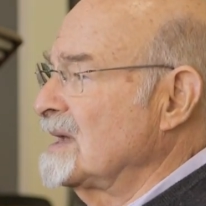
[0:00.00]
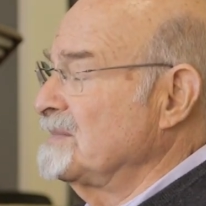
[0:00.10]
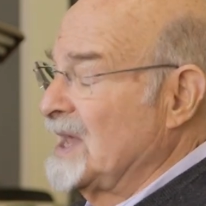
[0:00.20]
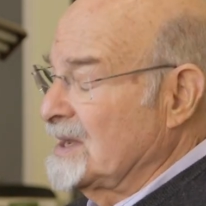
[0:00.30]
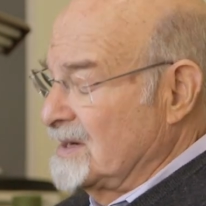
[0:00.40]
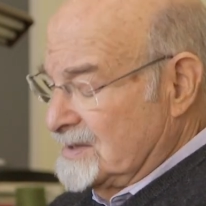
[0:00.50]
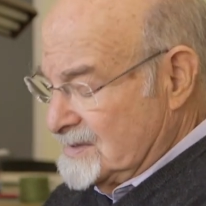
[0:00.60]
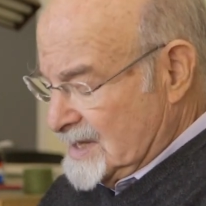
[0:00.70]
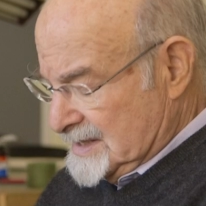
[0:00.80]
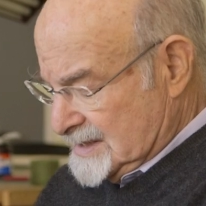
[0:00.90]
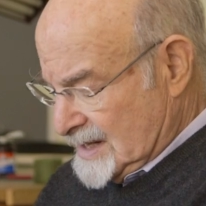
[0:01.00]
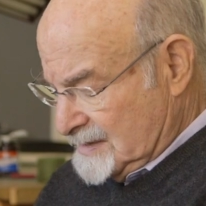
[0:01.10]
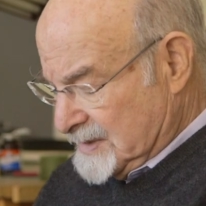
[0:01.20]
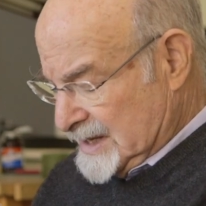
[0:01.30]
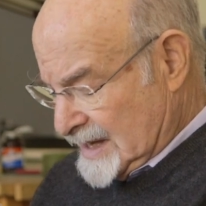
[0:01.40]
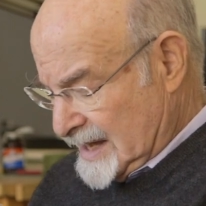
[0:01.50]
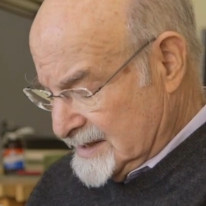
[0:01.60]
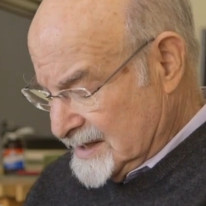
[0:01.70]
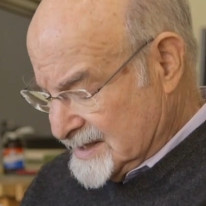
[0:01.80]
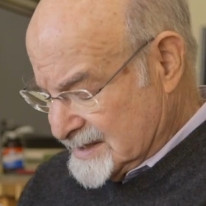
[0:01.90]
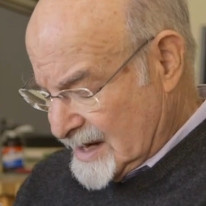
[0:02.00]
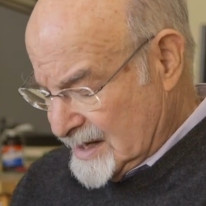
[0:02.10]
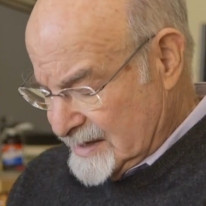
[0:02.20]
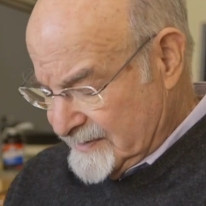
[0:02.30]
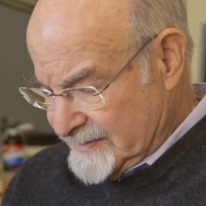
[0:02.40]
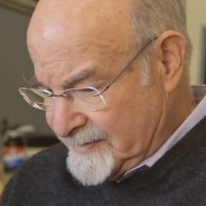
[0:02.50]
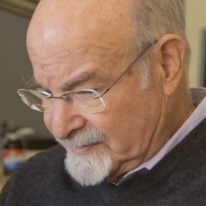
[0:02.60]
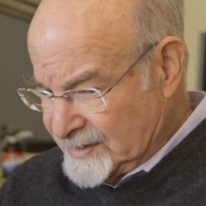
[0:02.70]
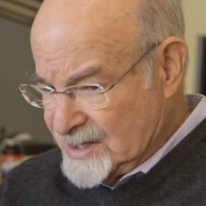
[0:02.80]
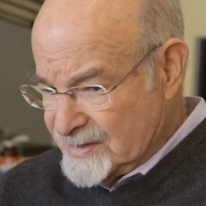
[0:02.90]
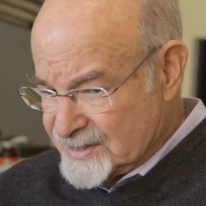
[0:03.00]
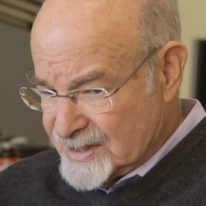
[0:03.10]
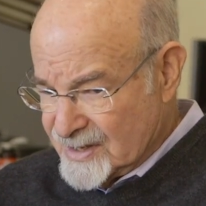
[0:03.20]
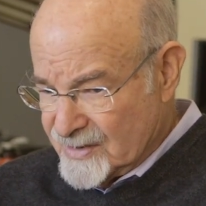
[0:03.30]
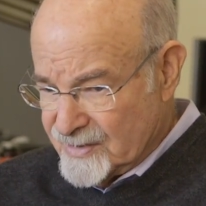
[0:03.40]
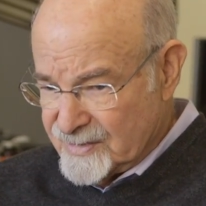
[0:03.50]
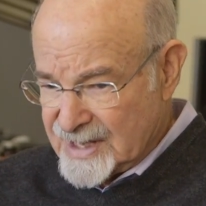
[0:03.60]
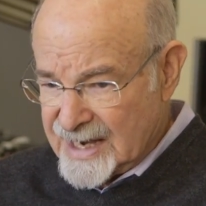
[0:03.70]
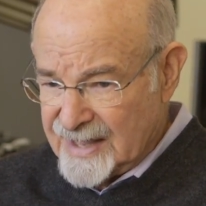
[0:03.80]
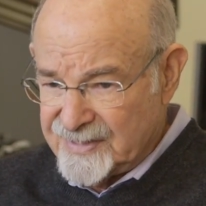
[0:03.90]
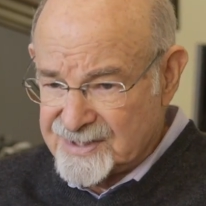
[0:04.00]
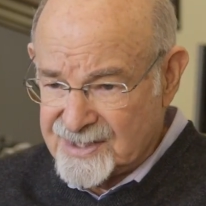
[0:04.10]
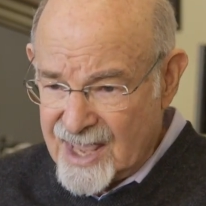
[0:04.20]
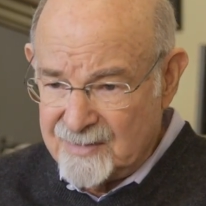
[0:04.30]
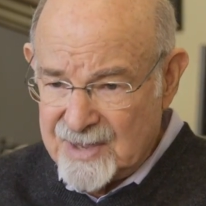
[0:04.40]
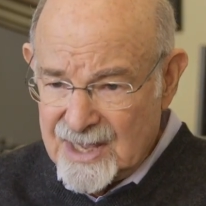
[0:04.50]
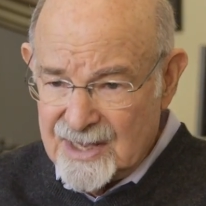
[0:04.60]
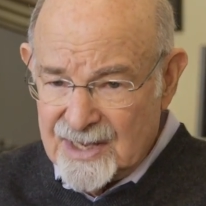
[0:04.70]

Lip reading: I'm not going to do that today. But I did a study 50 years ago that had the same